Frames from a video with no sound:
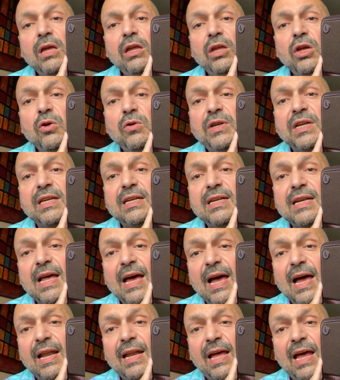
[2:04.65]
You did
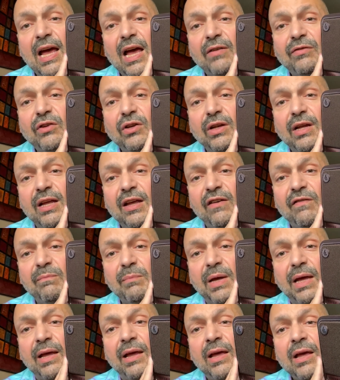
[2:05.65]
not have to give
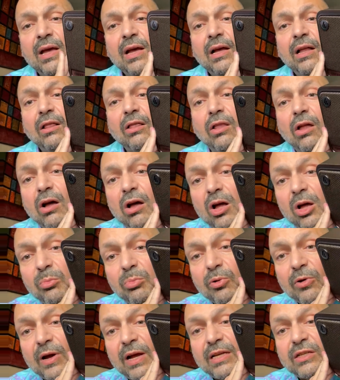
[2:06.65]
me long
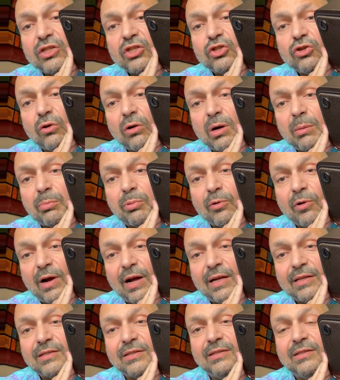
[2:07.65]
press, short
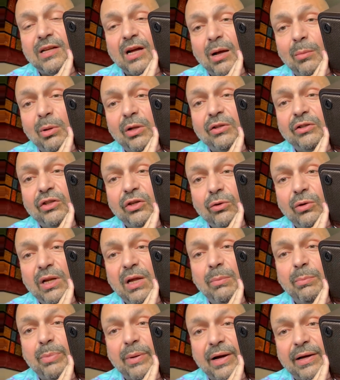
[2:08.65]
press, double
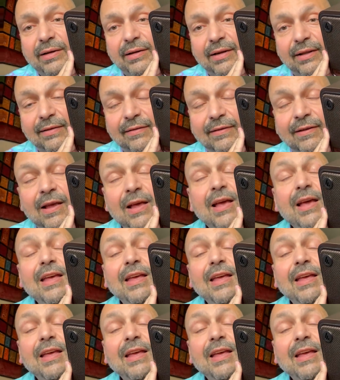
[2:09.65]
duty buttons.